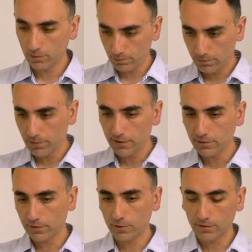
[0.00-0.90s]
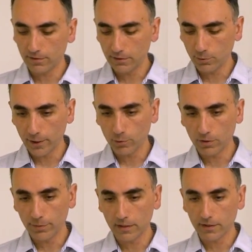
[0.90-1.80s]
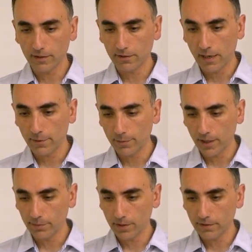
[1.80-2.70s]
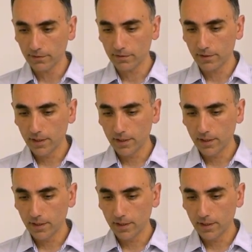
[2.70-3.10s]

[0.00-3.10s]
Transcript: So this way you will build the YAML pipelines.